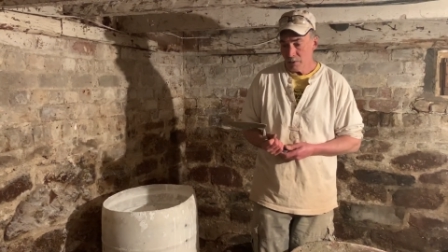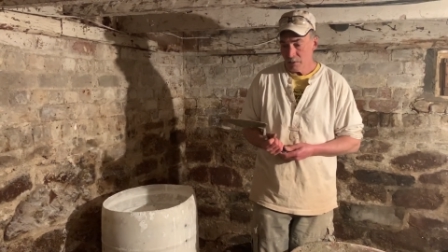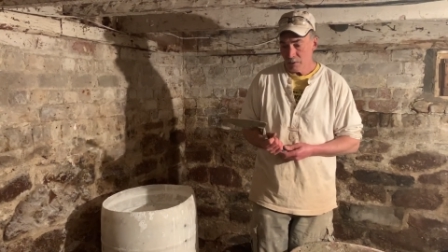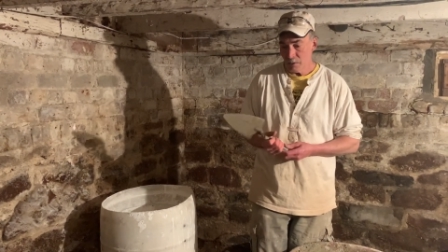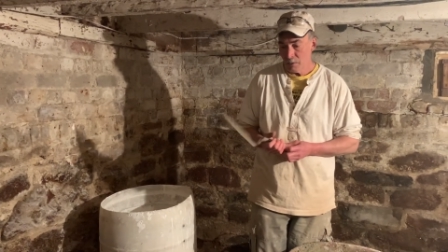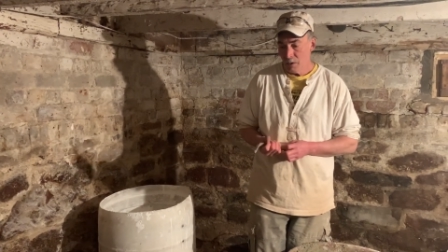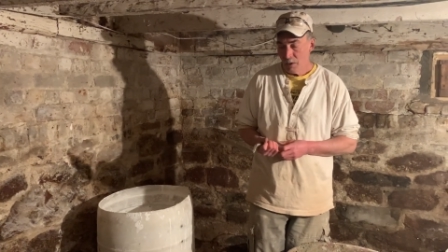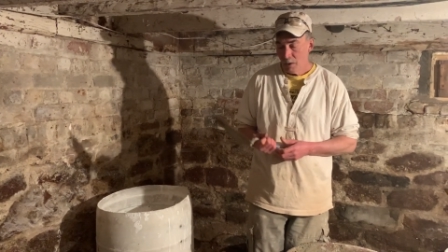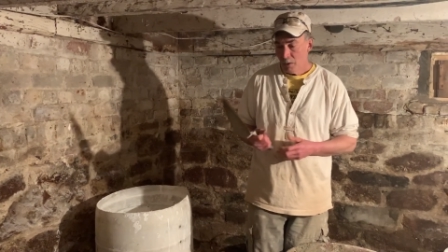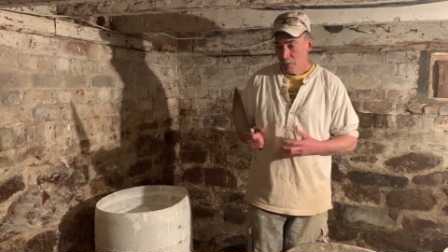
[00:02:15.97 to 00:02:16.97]
So
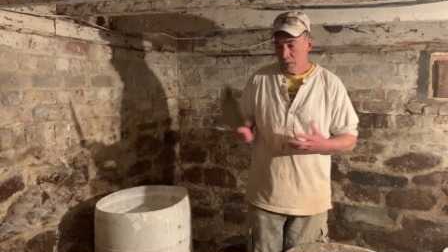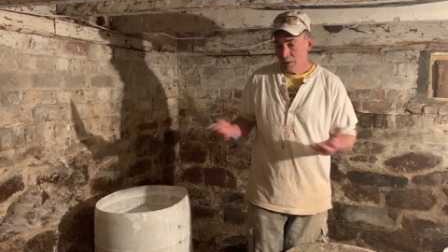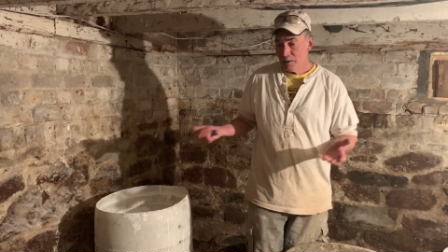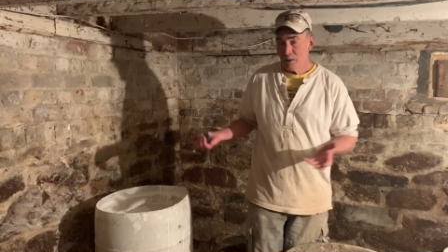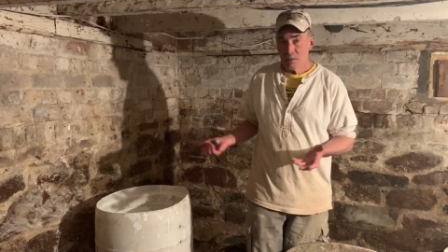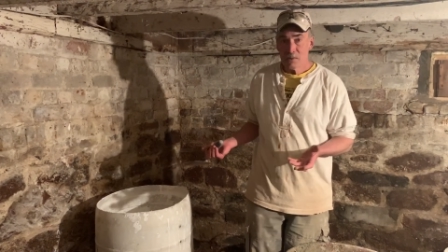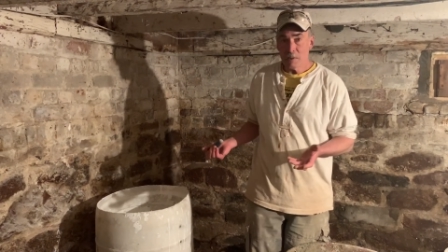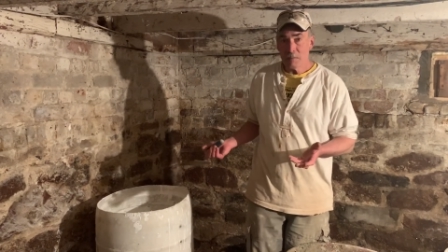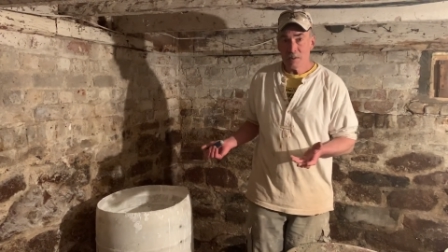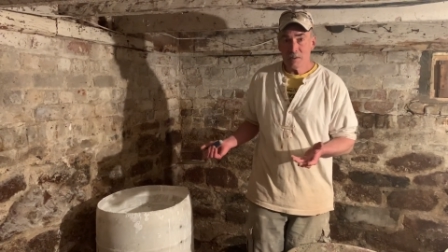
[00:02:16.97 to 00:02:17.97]
we need to use
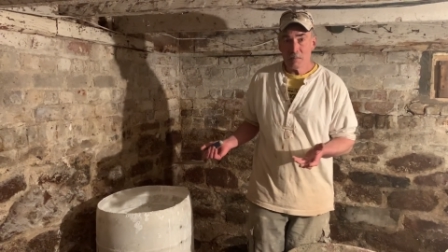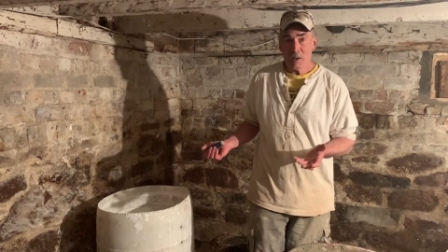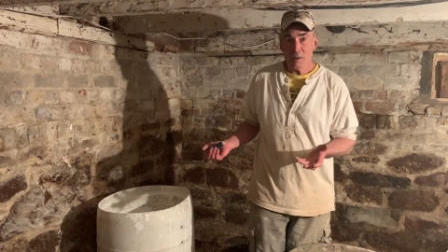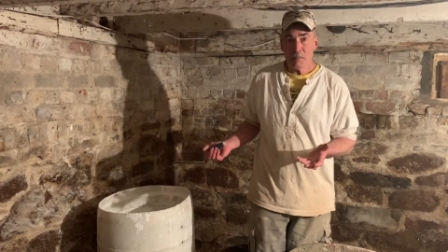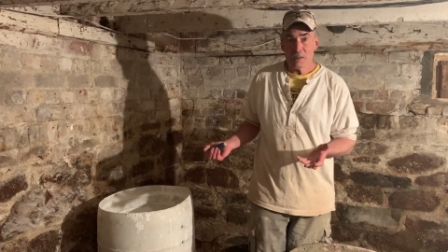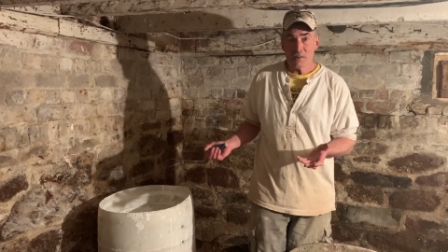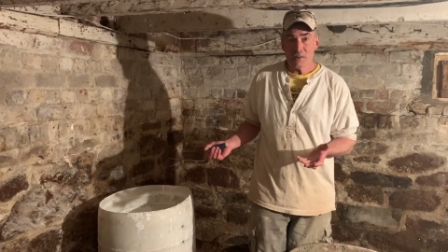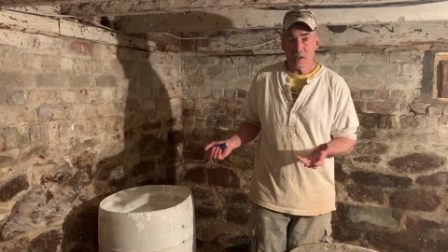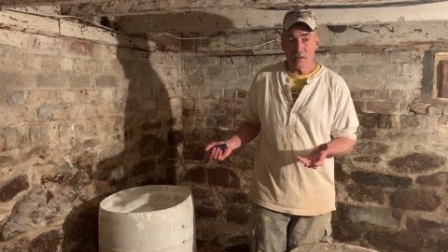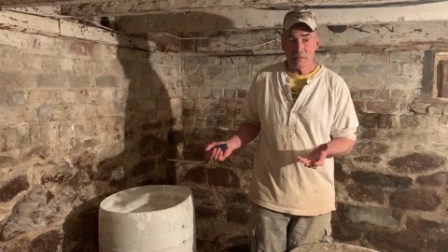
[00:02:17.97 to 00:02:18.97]
something to help make it
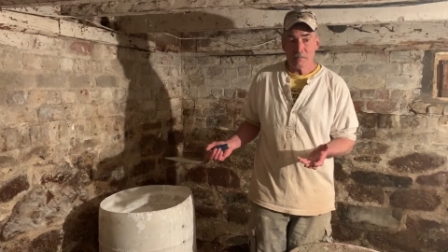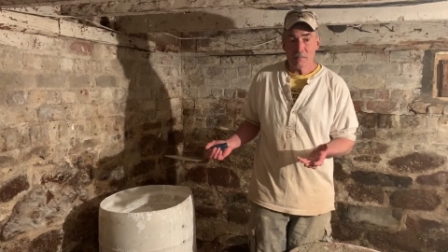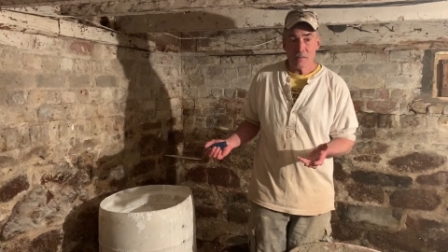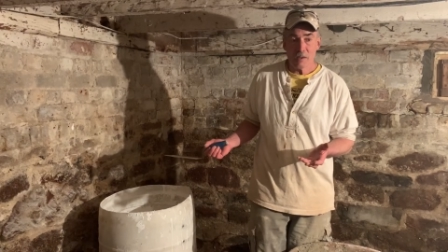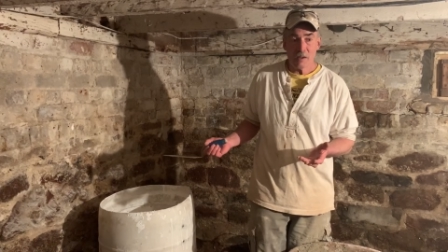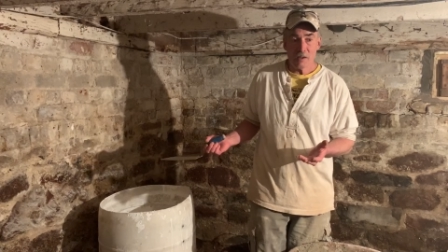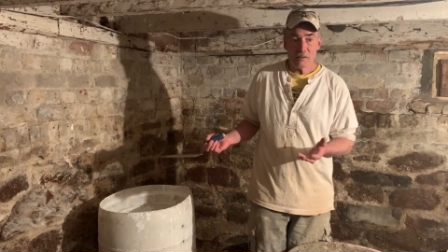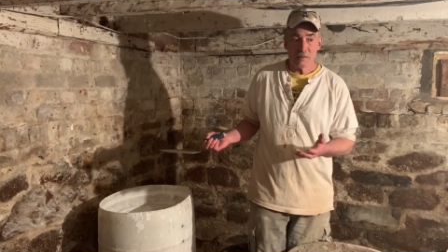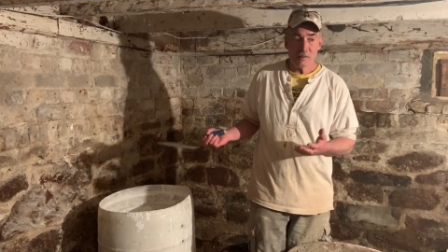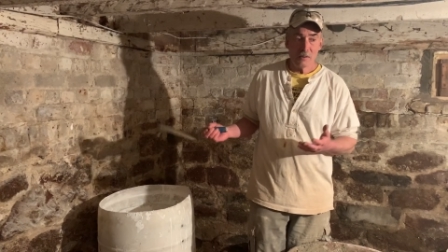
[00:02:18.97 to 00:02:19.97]
set,
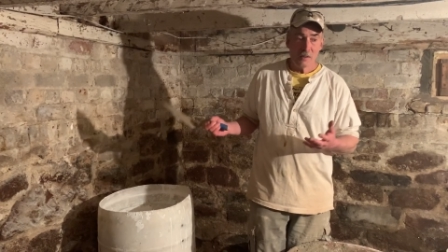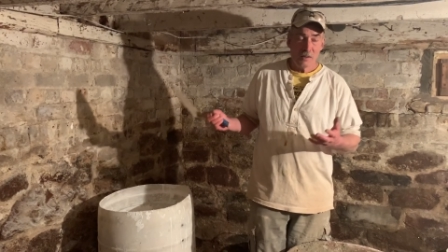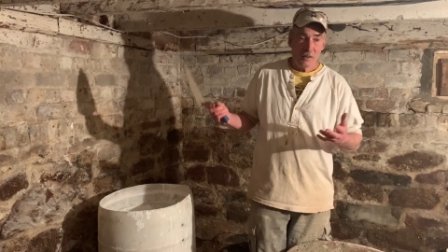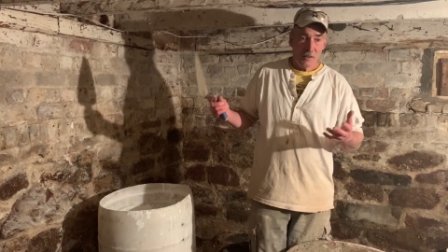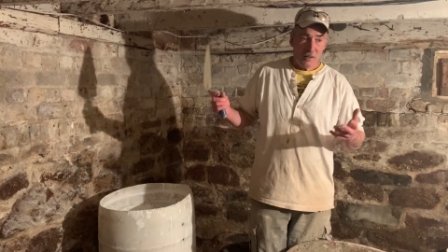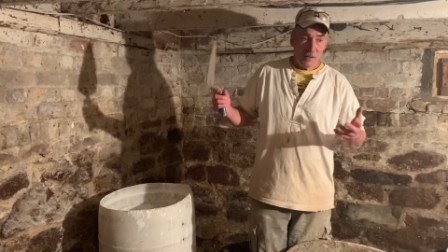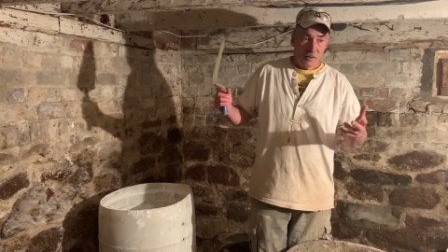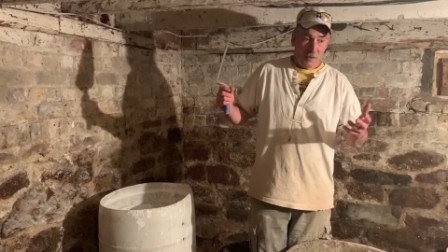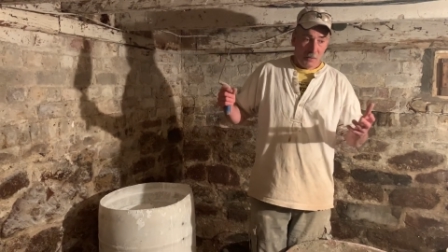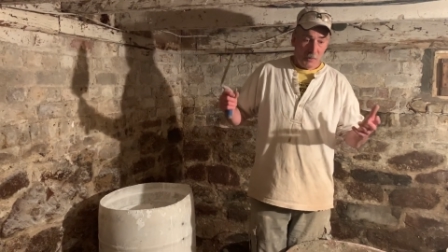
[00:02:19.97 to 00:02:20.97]
and
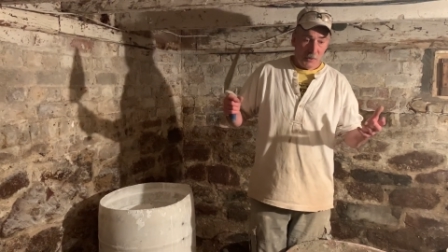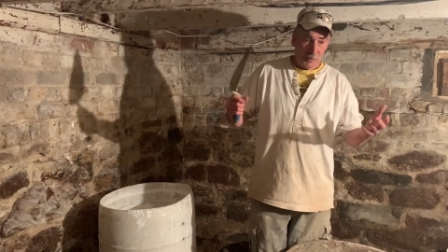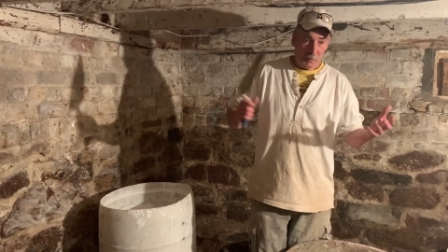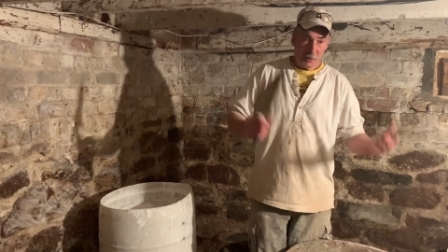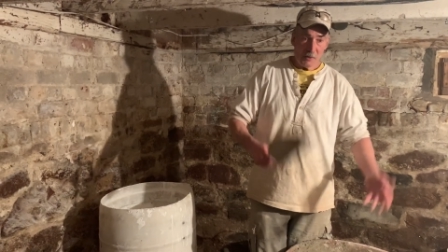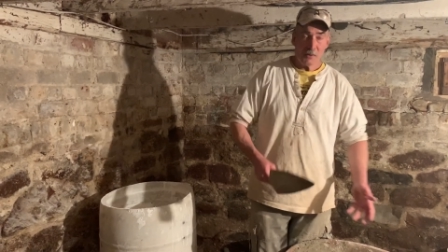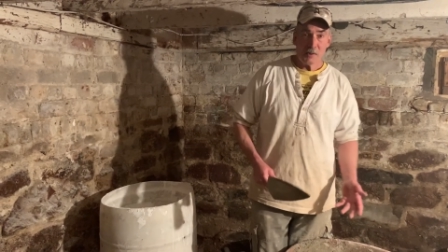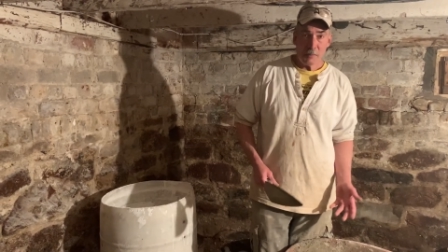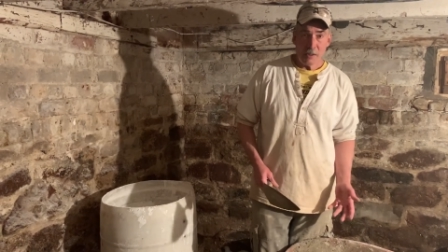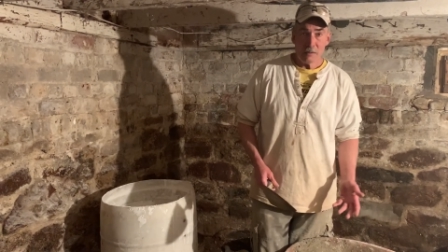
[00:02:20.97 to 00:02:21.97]
we use Portland
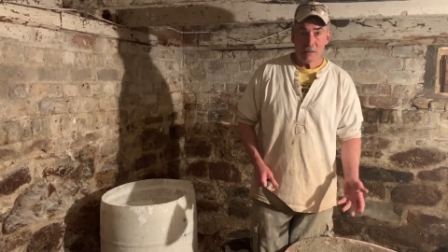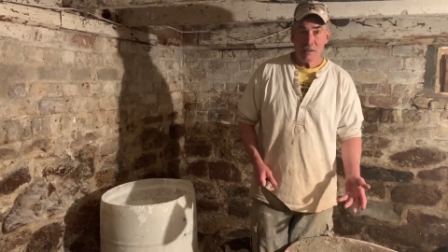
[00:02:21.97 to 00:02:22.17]
cement.